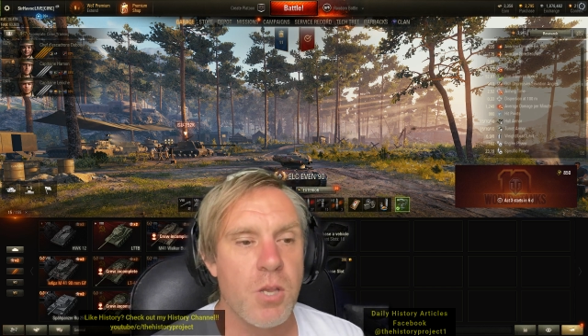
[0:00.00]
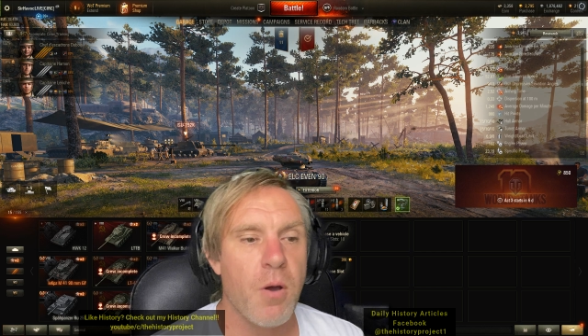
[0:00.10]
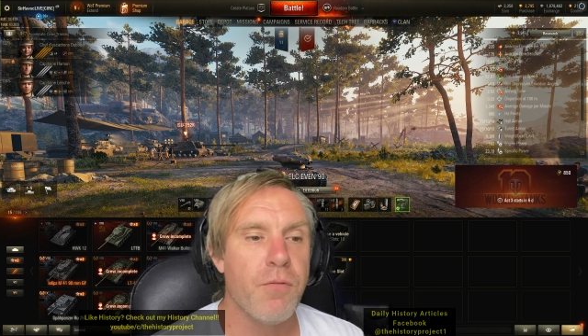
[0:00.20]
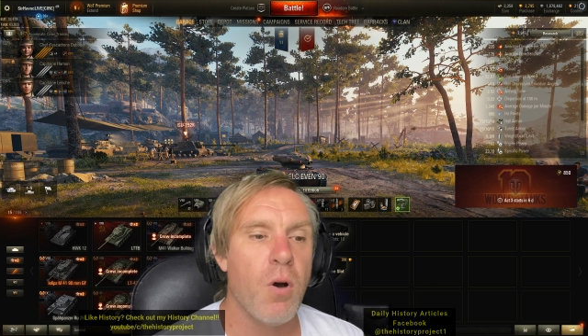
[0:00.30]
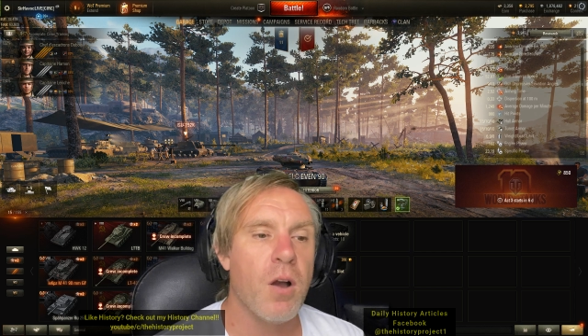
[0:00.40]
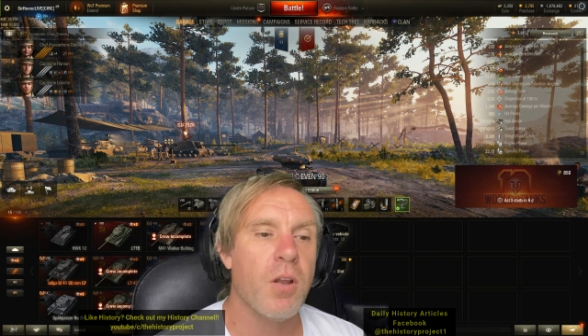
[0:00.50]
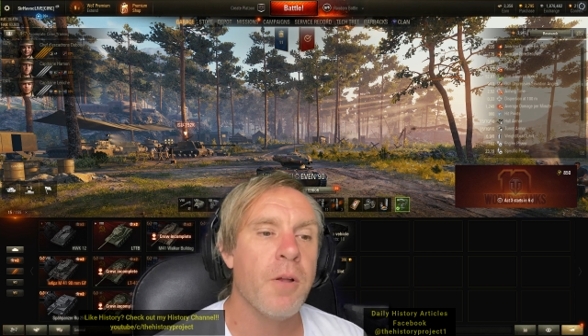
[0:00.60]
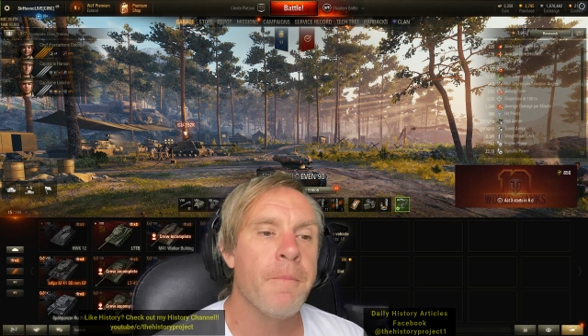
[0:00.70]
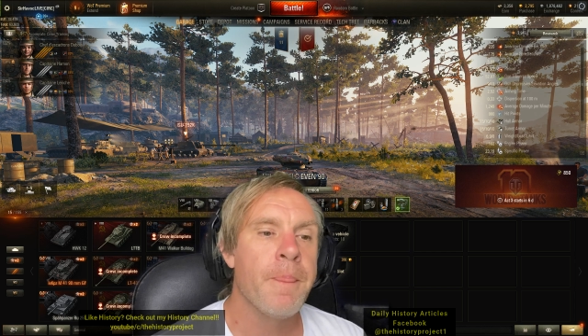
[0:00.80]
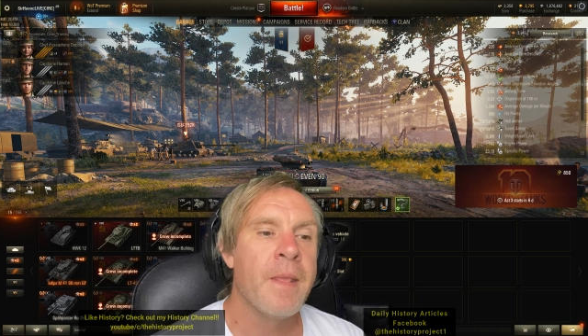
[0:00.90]
So I
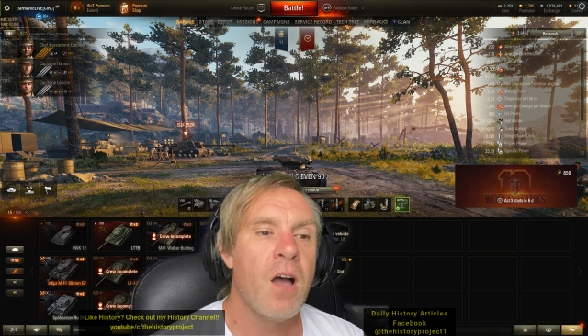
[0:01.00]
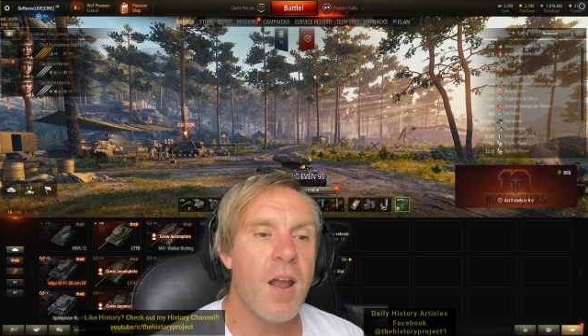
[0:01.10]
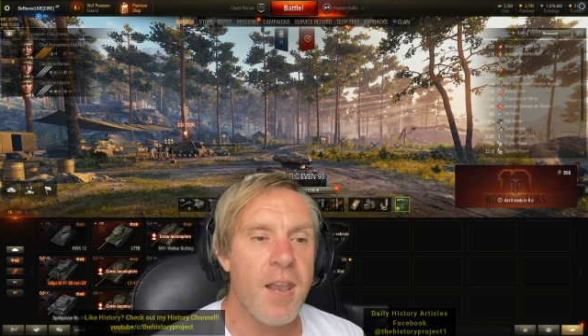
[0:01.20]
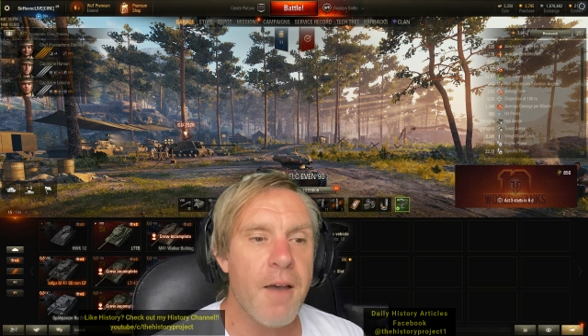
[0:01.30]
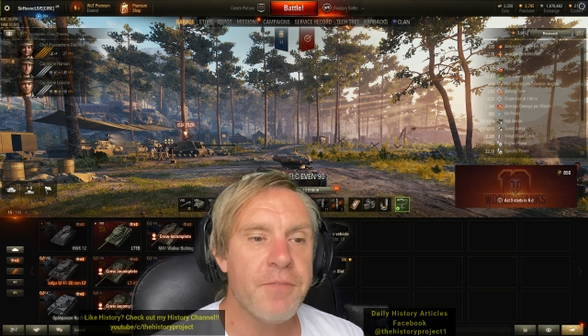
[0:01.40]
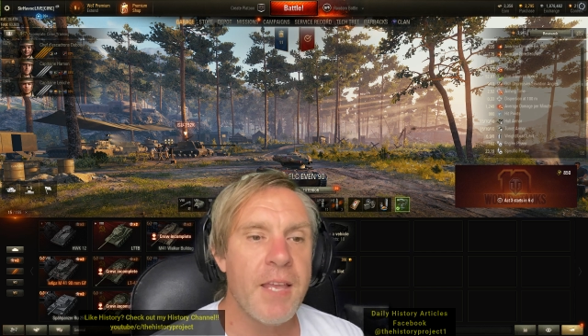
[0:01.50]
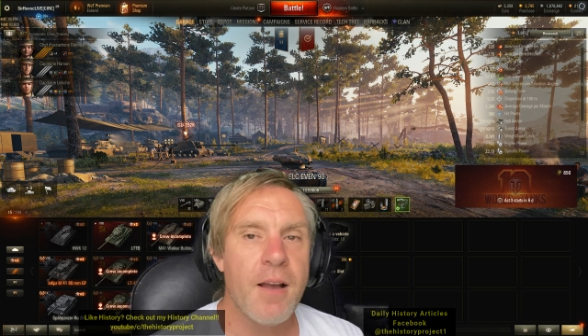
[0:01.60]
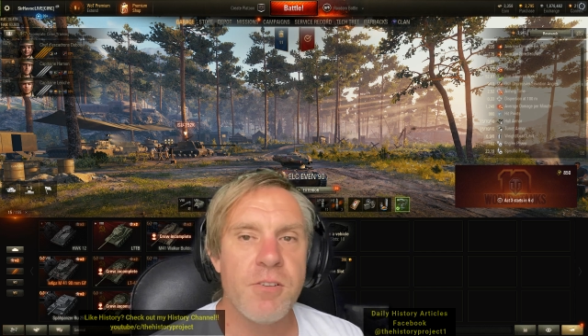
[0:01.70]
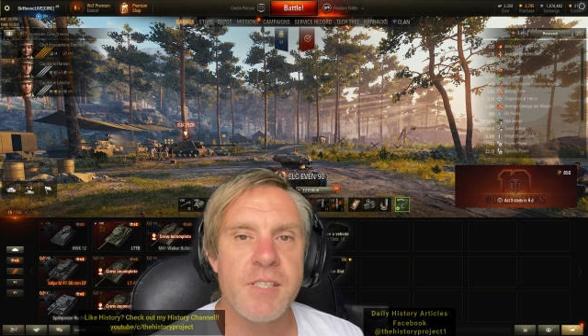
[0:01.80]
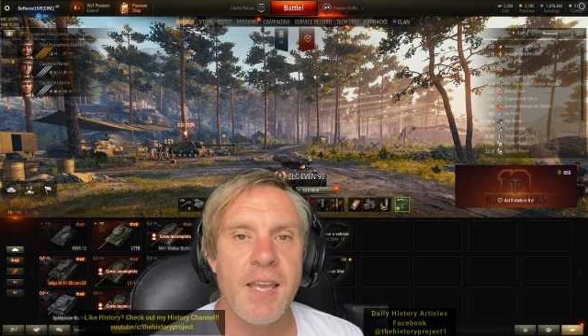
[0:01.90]
thought I love the
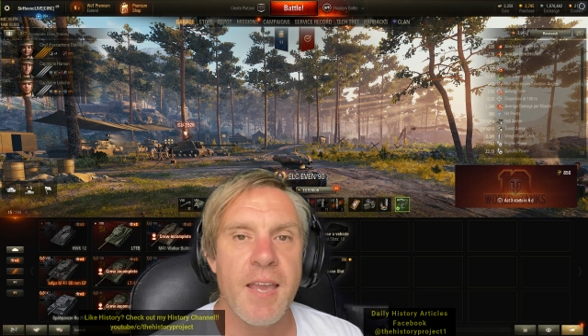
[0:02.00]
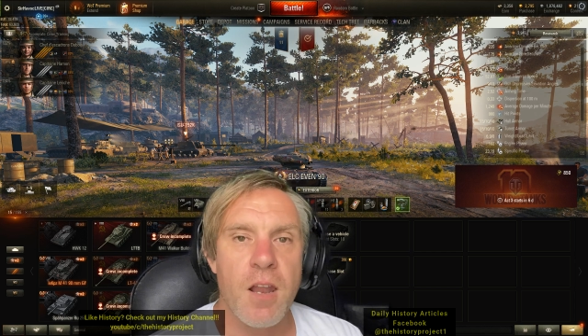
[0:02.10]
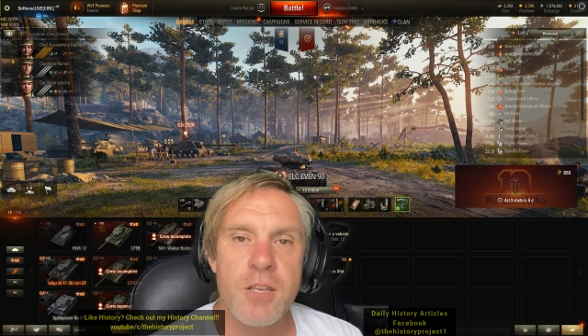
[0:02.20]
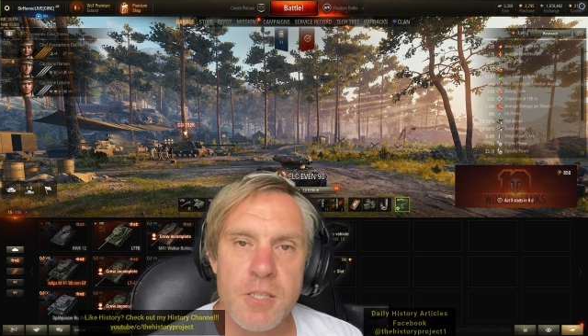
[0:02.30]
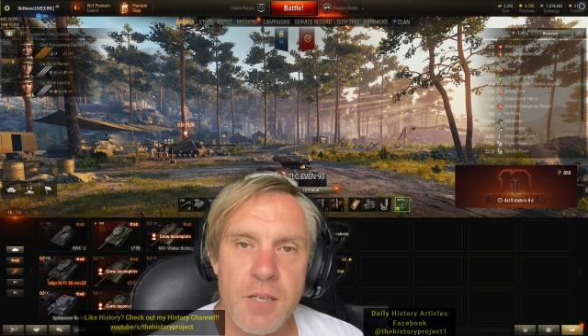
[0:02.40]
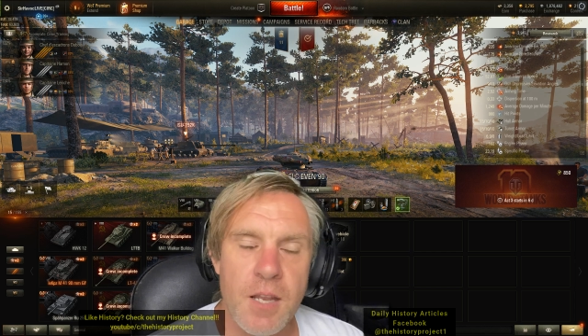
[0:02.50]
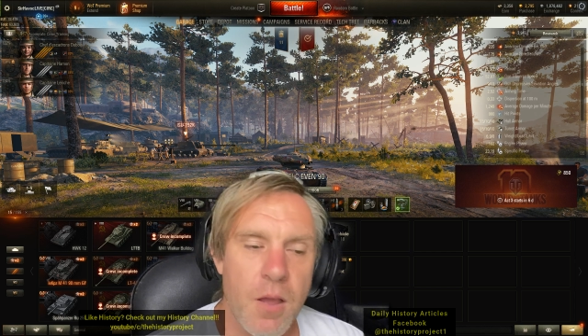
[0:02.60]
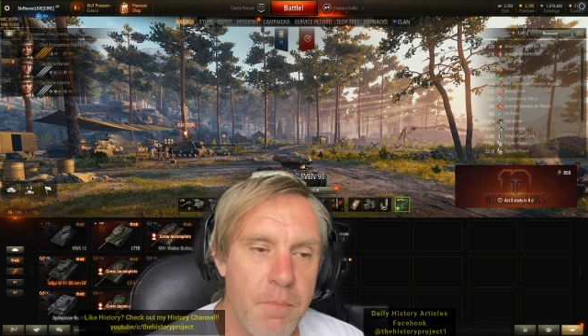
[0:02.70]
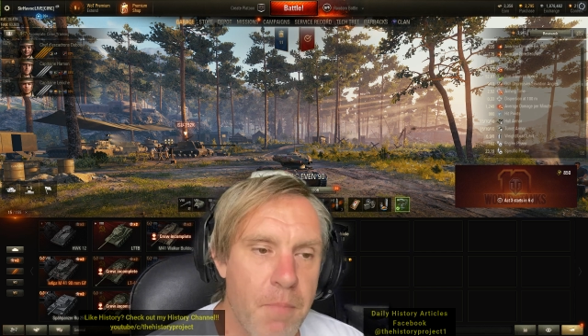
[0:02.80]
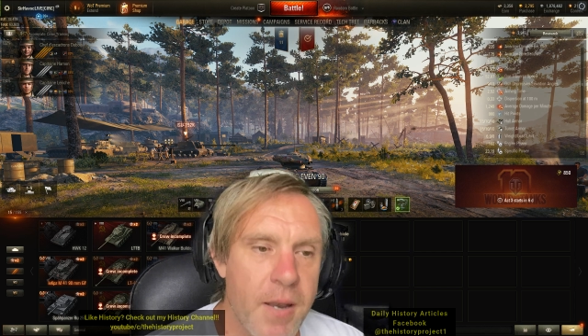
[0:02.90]
LC,
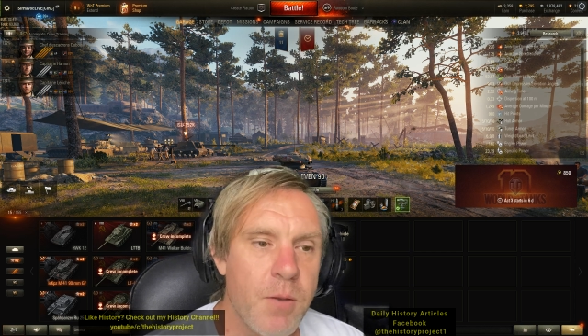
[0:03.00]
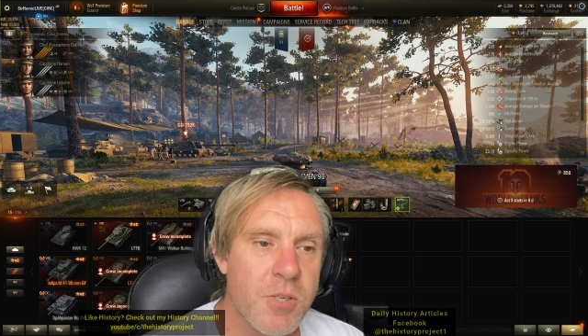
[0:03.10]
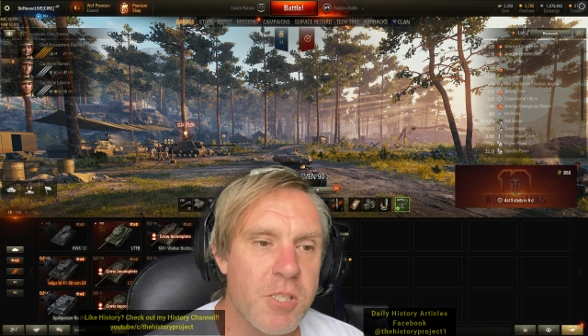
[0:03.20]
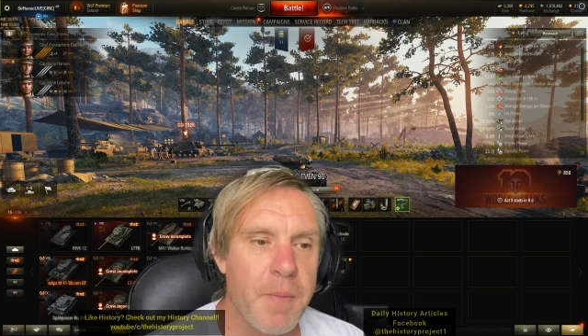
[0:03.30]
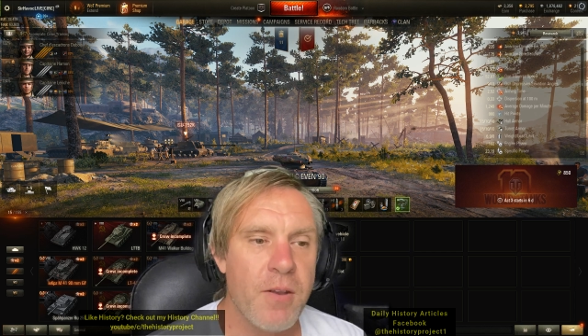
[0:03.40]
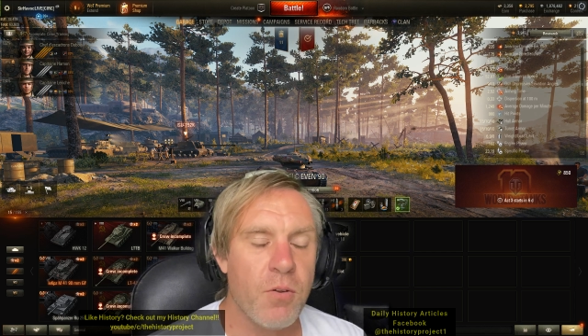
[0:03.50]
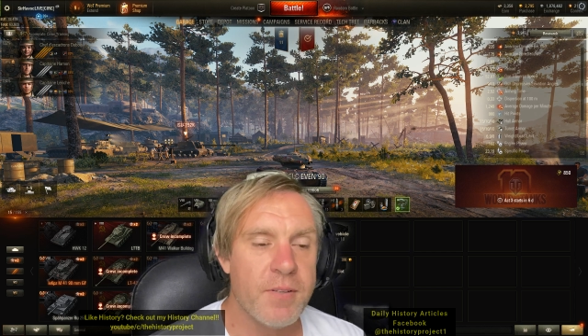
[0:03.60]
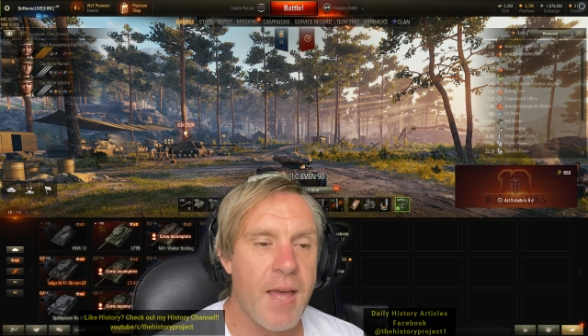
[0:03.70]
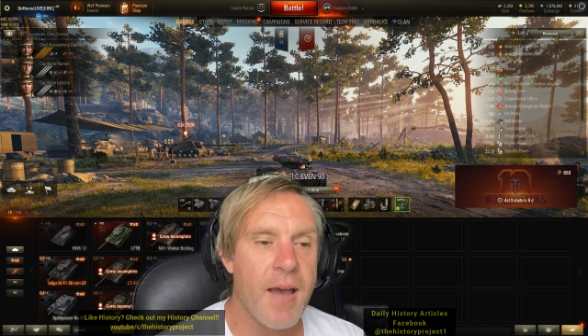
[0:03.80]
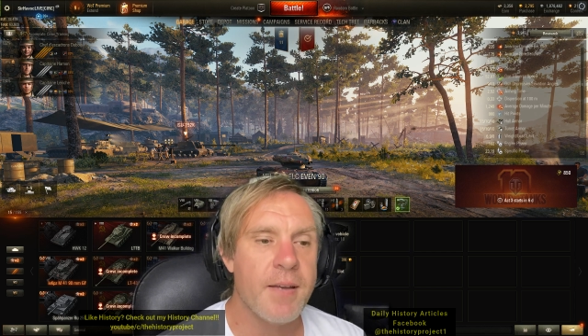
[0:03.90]
and money was spent
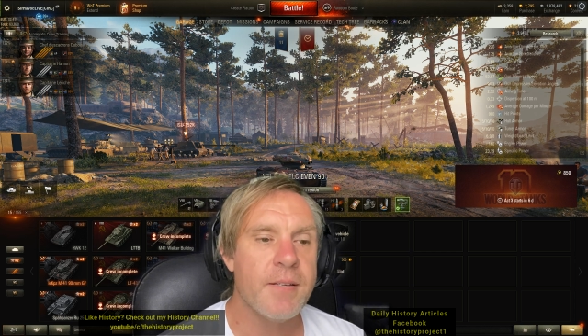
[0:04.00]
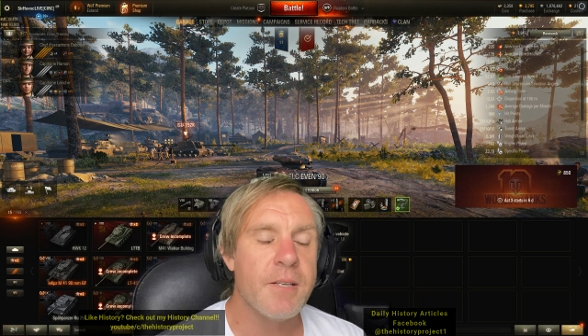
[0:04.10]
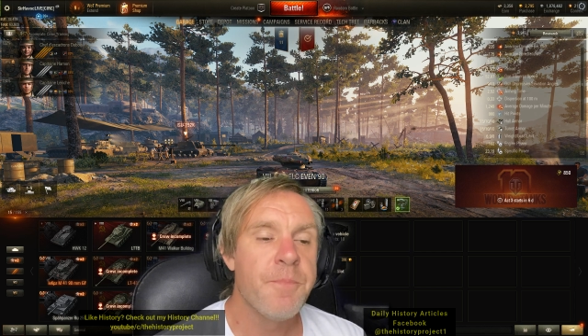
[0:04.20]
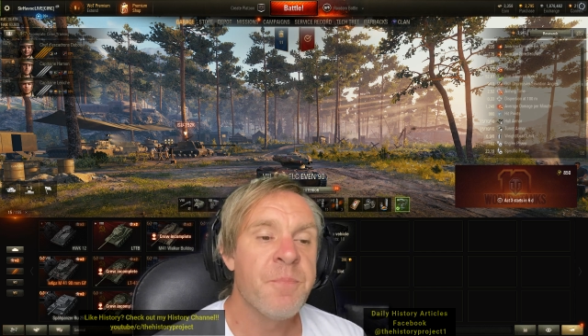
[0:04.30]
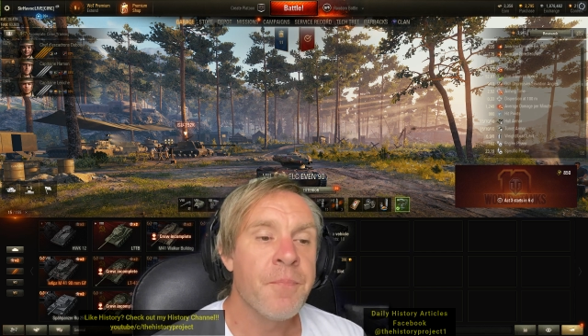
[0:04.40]
on that, and